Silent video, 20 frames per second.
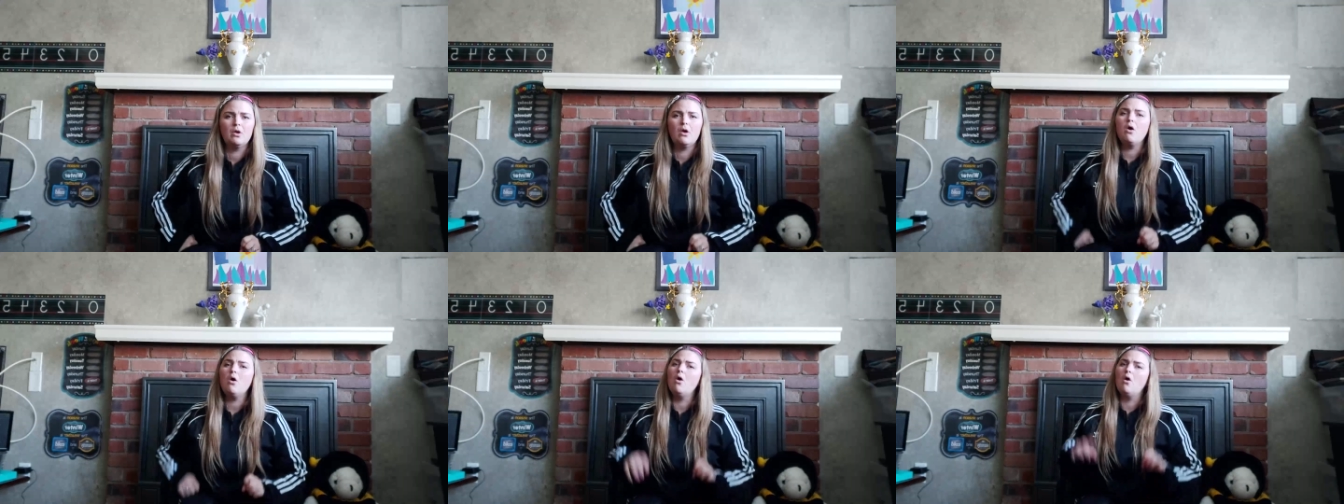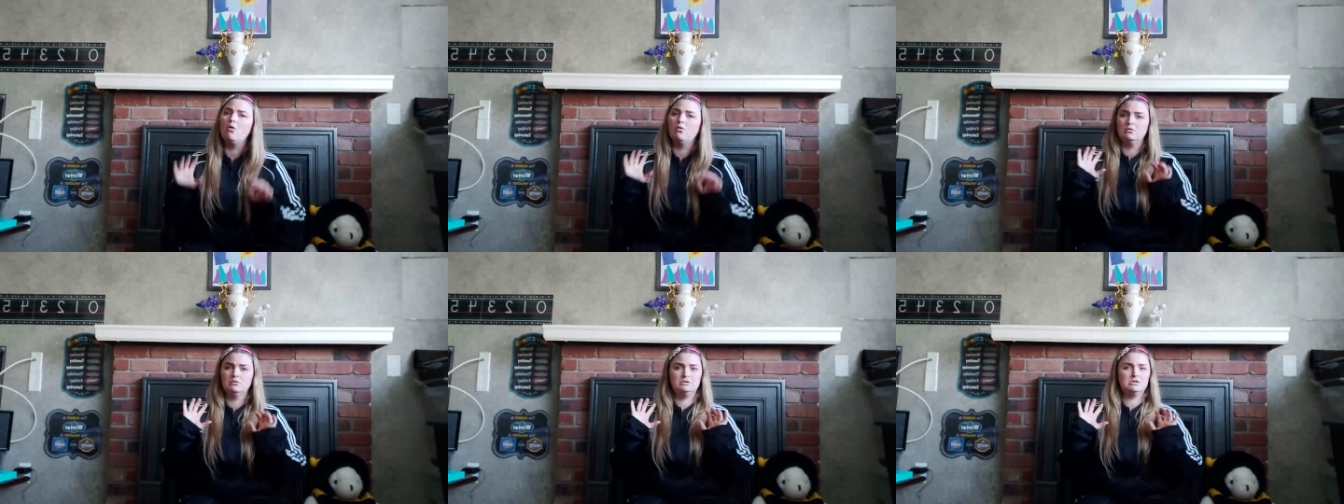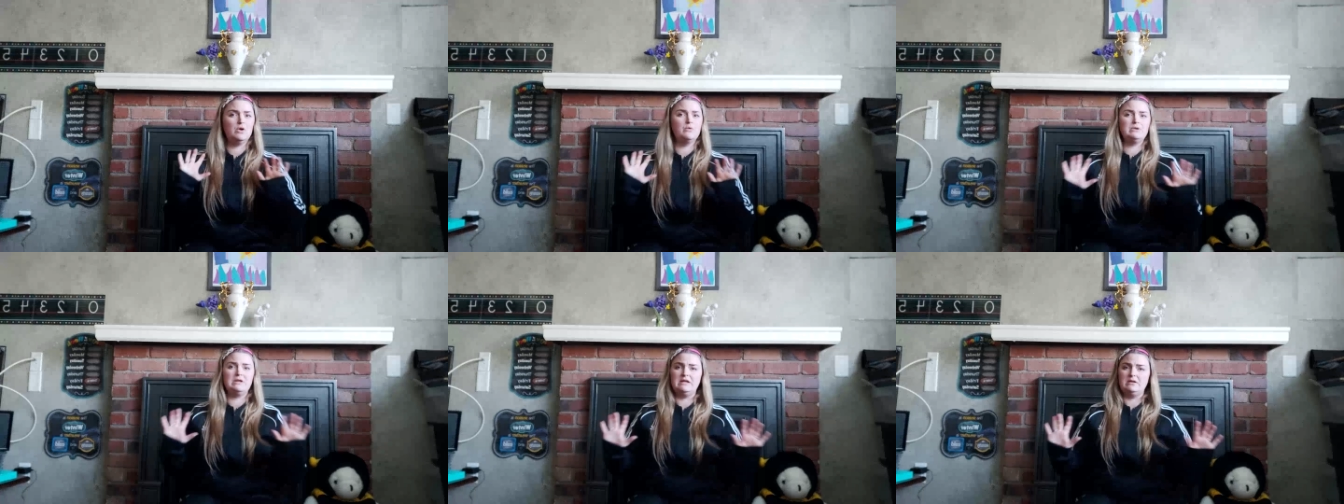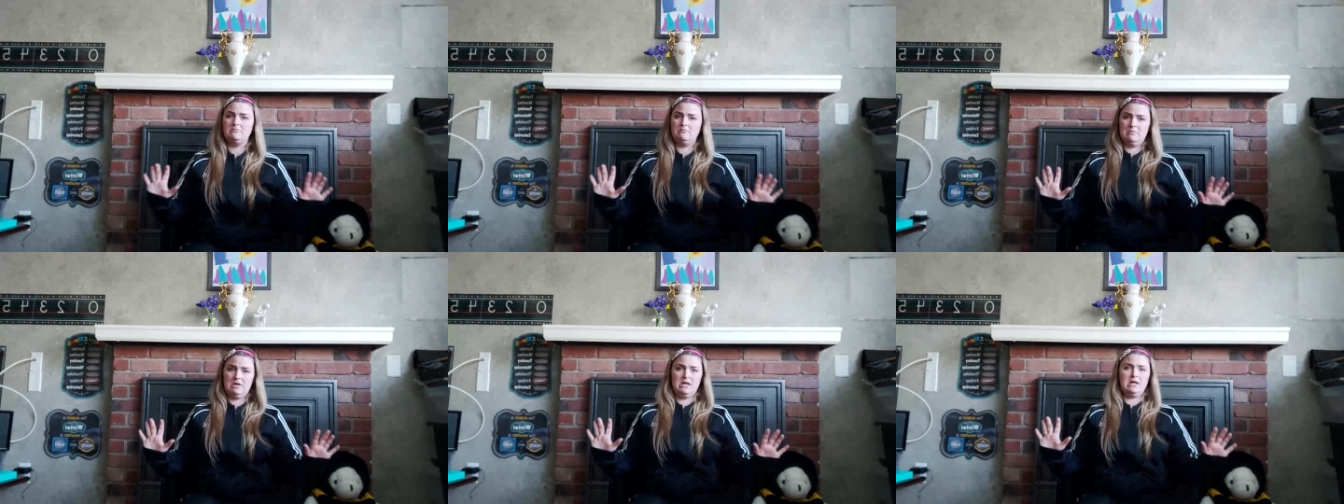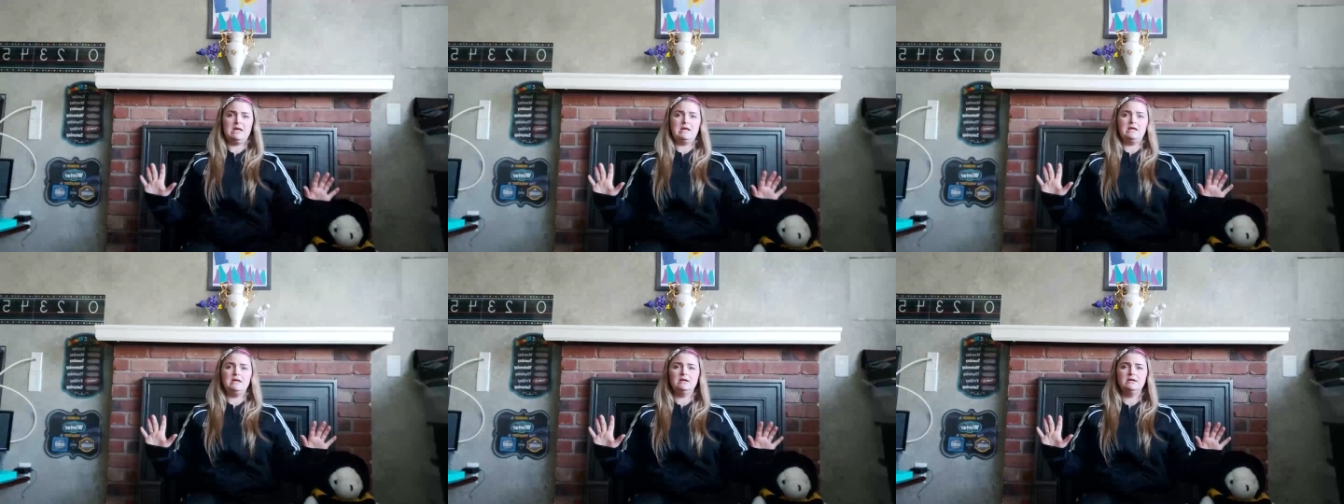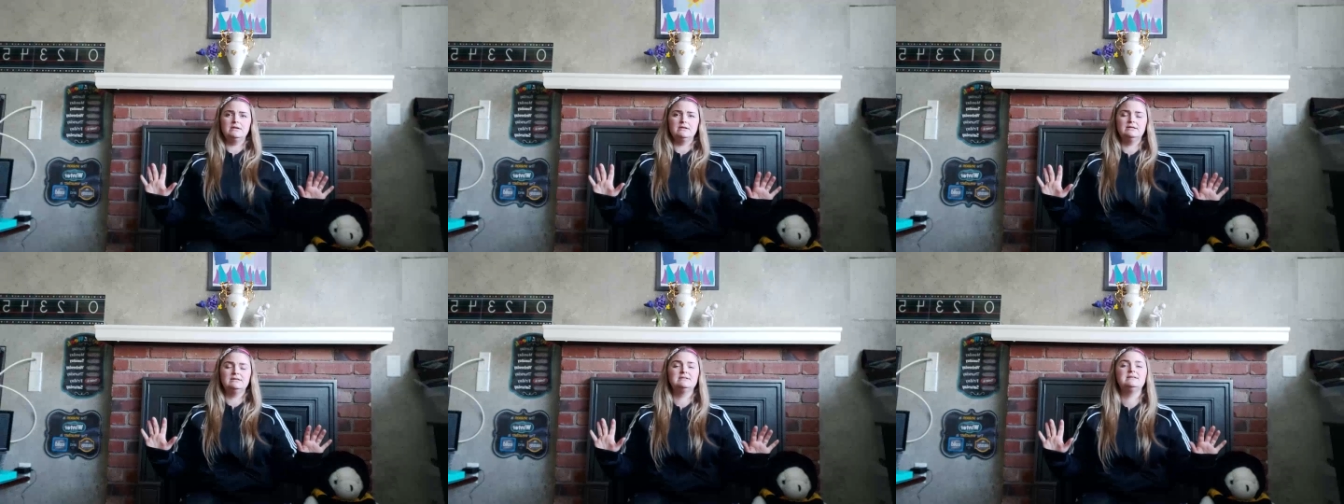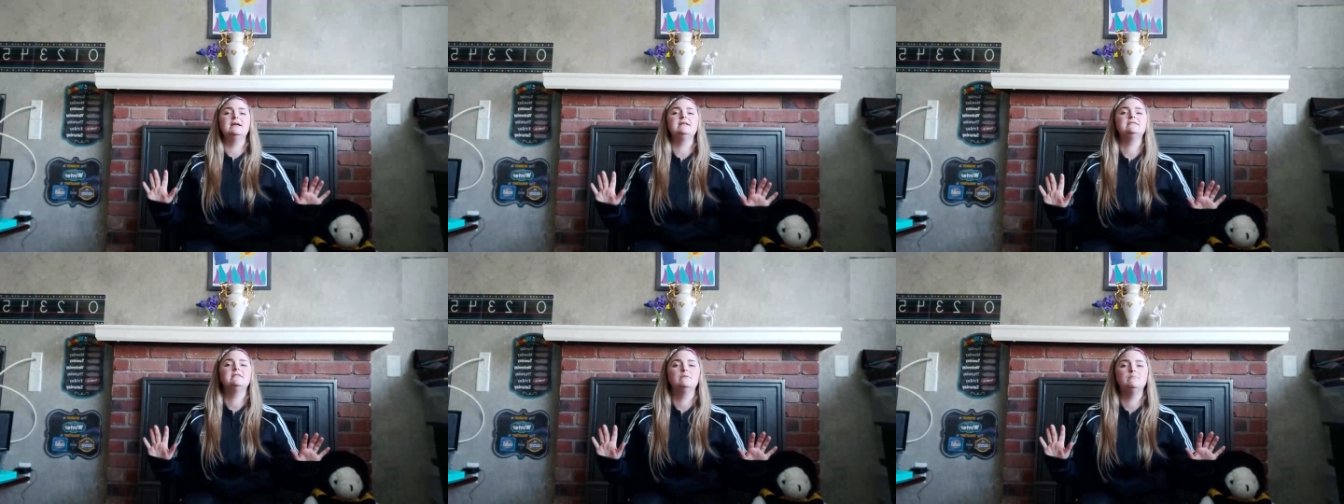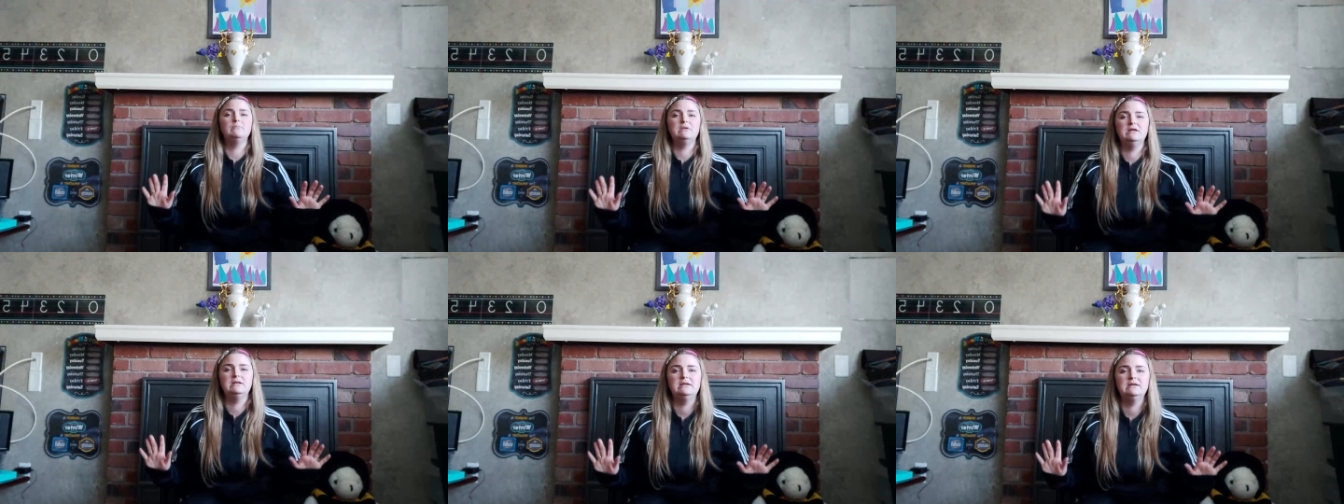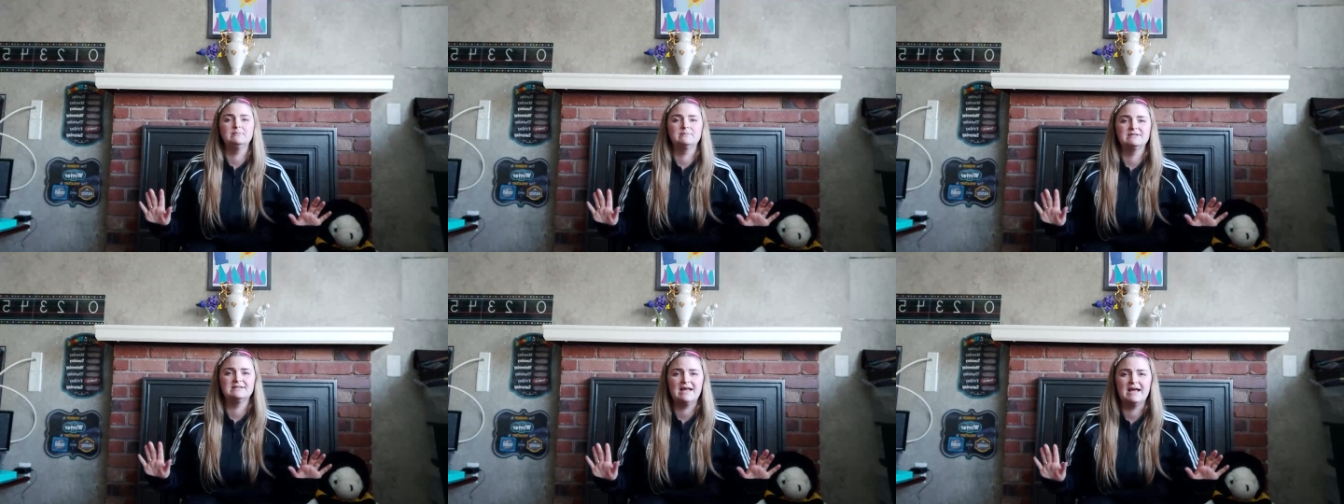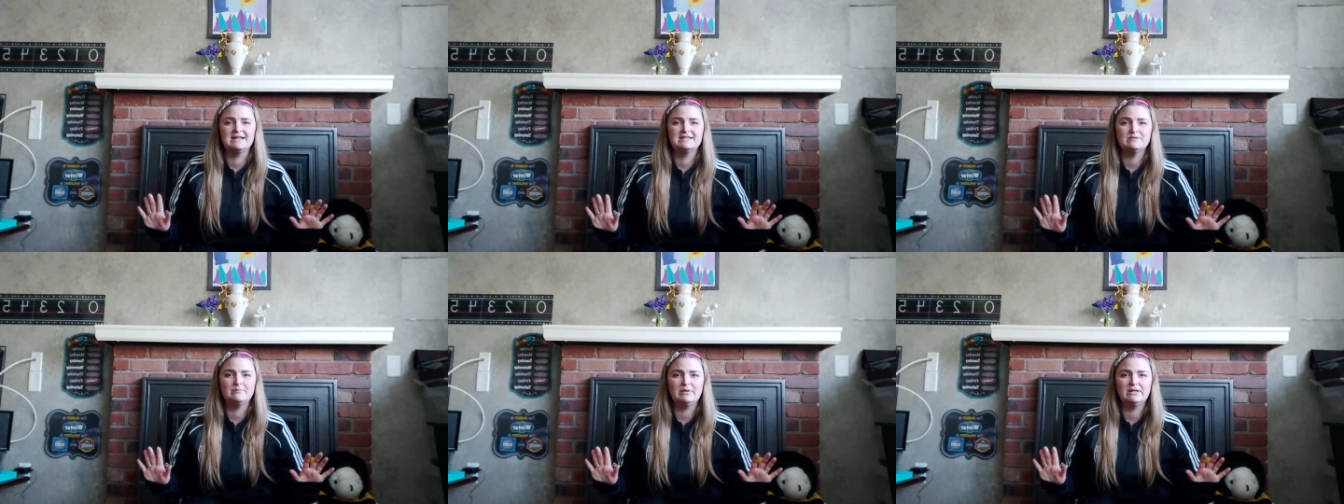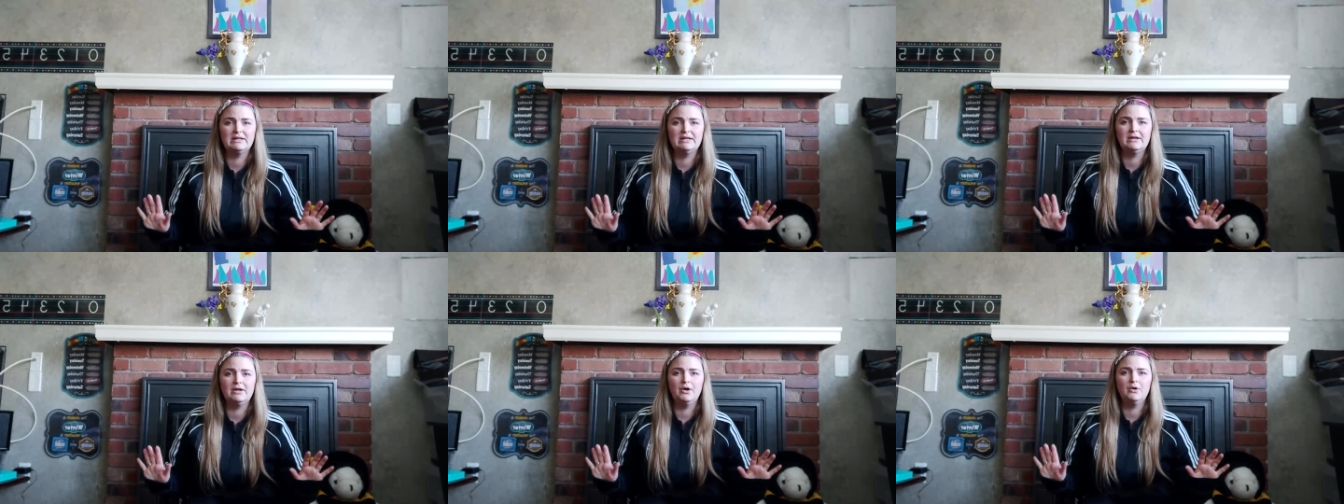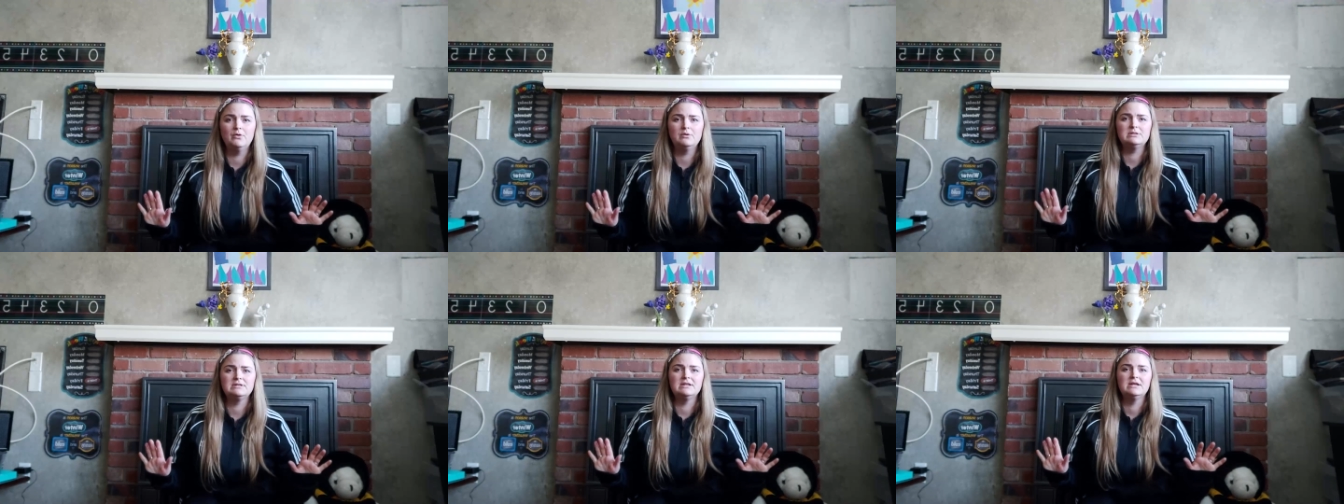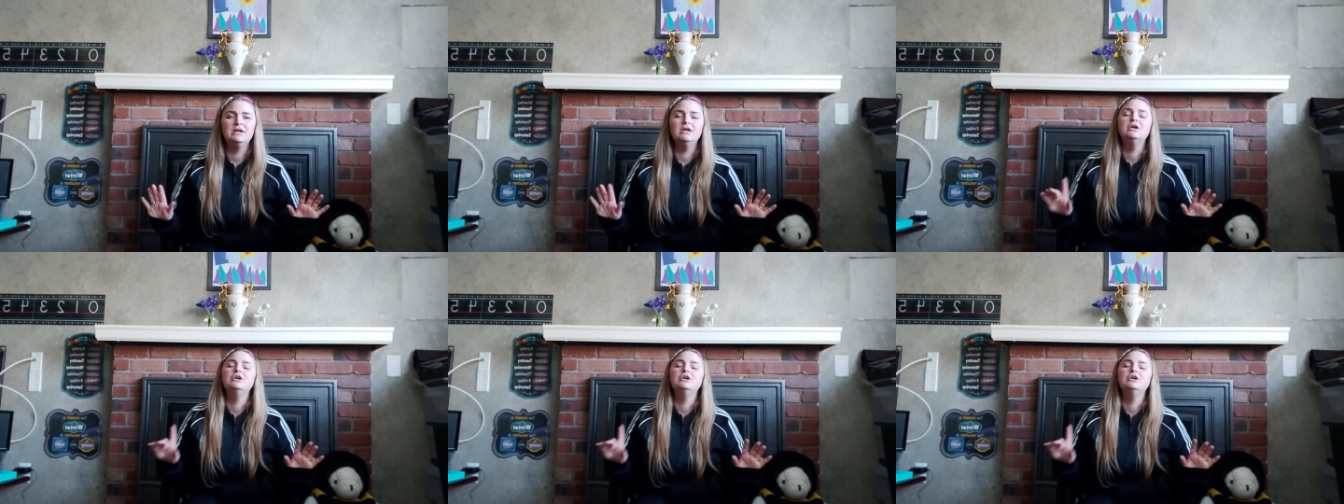Oh, don't eat me, said the medium sized billy goat.